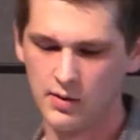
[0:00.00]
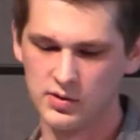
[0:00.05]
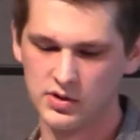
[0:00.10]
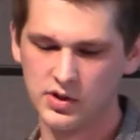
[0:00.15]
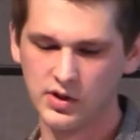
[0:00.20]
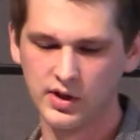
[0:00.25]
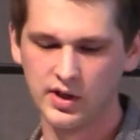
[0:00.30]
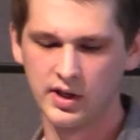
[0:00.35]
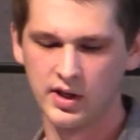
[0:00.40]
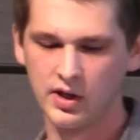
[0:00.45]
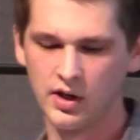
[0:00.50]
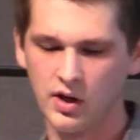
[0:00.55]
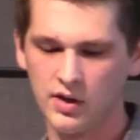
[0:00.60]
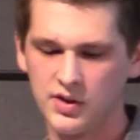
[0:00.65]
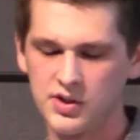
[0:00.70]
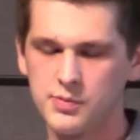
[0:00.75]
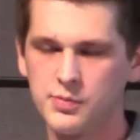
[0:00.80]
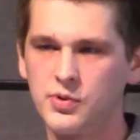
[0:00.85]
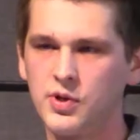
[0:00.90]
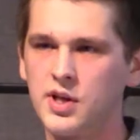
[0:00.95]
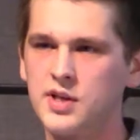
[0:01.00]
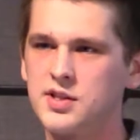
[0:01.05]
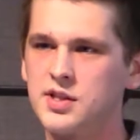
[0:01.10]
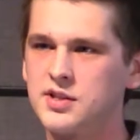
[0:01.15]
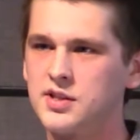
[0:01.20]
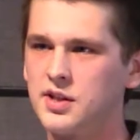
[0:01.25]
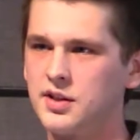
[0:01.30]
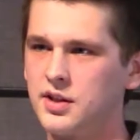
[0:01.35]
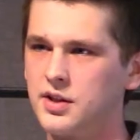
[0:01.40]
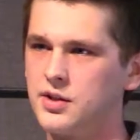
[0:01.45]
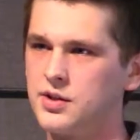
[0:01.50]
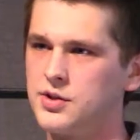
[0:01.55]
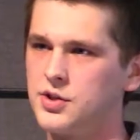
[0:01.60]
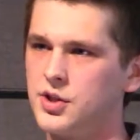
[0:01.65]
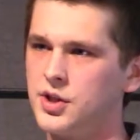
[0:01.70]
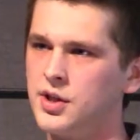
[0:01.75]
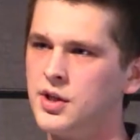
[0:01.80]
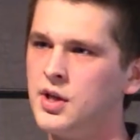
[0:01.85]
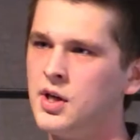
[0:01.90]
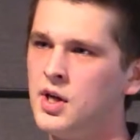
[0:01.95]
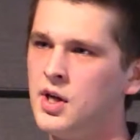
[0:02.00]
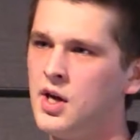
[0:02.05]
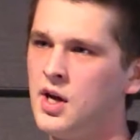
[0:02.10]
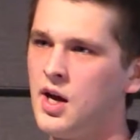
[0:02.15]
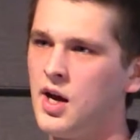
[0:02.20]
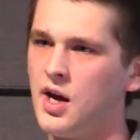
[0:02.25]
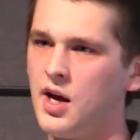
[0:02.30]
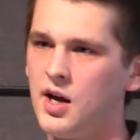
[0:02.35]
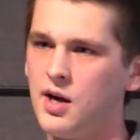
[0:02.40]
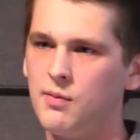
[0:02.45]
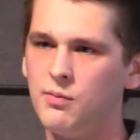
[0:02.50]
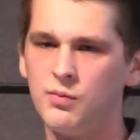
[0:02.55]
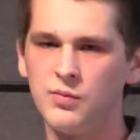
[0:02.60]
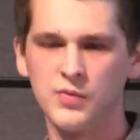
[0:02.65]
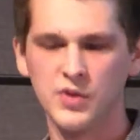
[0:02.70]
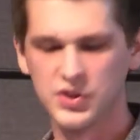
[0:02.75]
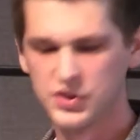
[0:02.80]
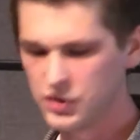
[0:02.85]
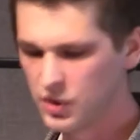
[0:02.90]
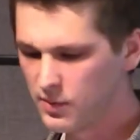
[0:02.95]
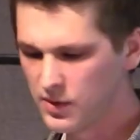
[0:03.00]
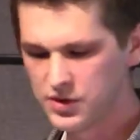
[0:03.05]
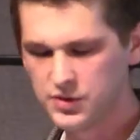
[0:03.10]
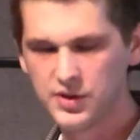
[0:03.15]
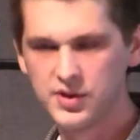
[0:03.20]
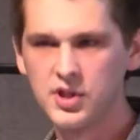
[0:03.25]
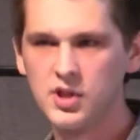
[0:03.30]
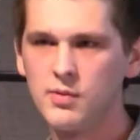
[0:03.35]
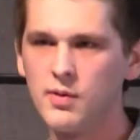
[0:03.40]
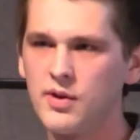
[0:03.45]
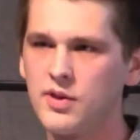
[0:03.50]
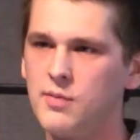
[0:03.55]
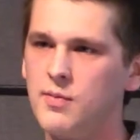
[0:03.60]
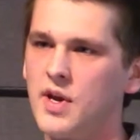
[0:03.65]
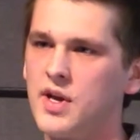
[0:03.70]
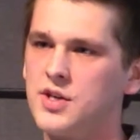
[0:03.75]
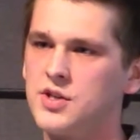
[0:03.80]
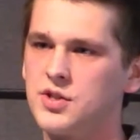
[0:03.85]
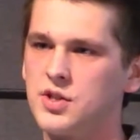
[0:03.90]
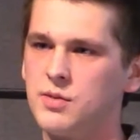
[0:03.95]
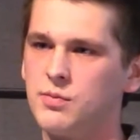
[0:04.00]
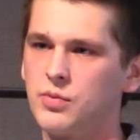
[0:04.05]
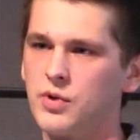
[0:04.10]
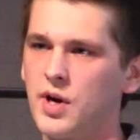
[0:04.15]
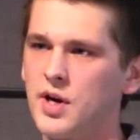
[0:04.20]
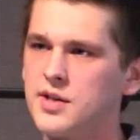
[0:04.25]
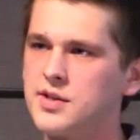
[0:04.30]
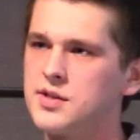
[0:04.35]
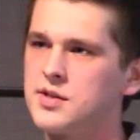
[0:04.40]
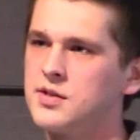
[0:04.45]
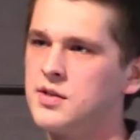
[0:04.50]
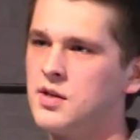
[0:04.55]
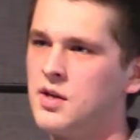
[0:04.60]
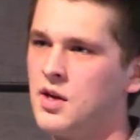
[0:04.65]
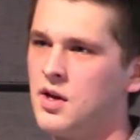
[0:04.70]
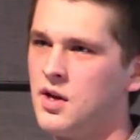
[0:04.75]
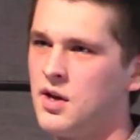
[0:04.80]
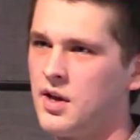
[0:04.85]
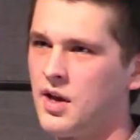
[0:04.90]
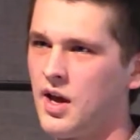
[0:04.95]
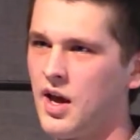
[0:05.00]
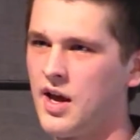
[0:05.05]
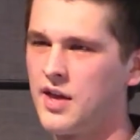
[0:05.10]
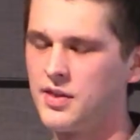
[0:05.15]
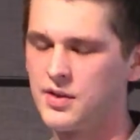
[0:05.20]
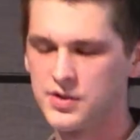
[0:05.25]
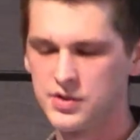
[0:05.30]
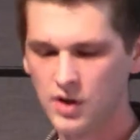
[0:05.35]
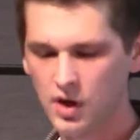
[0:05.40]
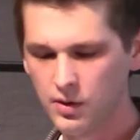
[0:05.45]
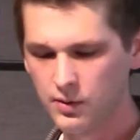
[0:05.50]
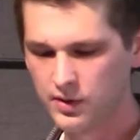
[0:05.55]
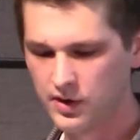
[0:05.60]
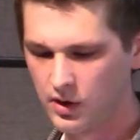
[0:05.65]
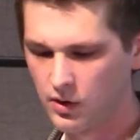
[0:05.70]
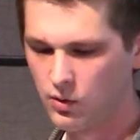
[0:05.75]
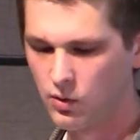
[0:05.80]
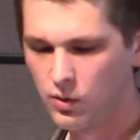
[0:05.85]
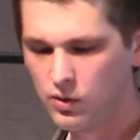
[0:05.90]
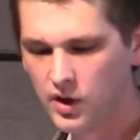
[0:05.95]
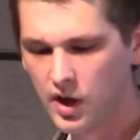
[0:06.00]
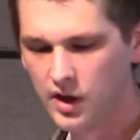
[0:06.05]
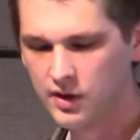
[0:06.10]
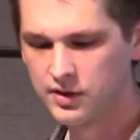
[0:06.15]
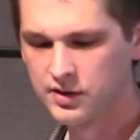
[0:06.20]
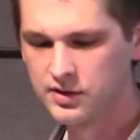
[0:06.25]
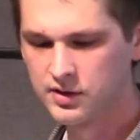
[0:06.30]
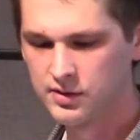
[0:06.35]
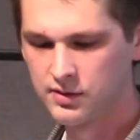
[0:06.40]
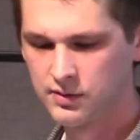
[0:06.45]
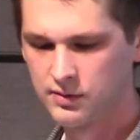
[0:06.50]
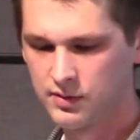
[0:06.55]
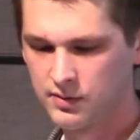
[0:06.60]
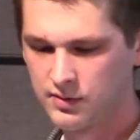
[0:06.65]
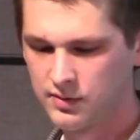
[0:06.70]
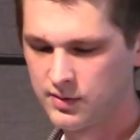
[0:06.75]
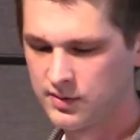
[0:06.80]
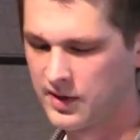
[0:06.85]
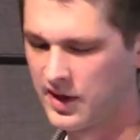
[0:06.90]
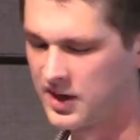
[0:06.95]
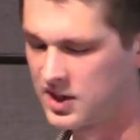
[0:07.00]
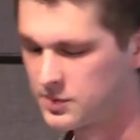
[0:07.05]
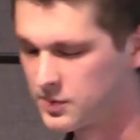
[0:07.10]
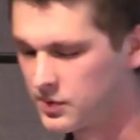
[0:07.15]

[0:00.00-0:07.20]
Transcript: I was looking at all this pre existing literature, um, there's so much written about the mainstream press, and there's not really a whole lot that